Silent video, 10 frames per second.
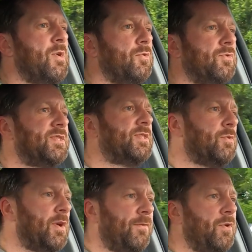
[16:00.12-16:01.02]
modes.
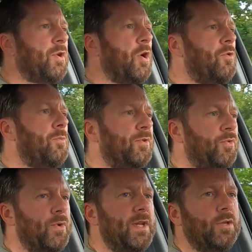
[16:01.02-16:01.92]
So if you go
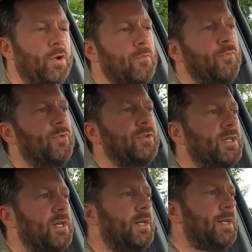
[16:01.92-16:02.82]
between comfort,
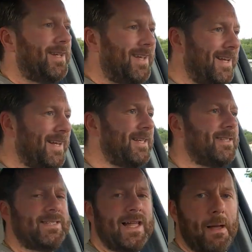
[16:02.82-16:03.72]
it
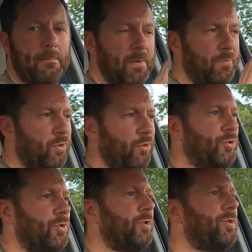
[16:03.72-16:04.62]
is that bit
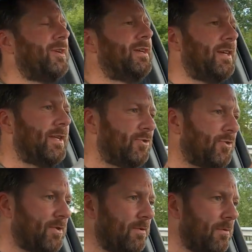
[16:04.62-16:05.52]
plusher. It
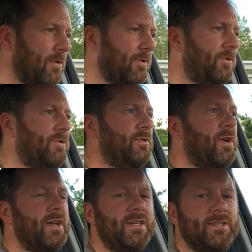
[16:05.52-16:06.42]
just
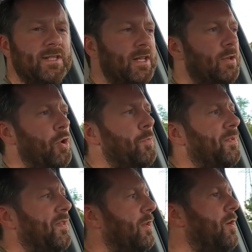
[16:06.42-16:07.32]
nicely
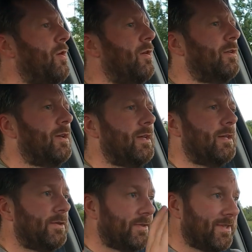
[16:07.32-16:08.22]
lopes along.
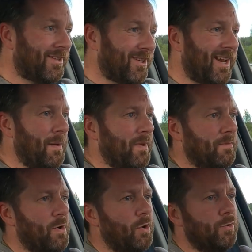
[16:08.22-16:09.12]
The dynamic
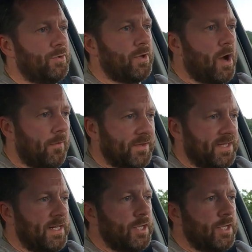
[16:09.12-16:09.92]
mode obviously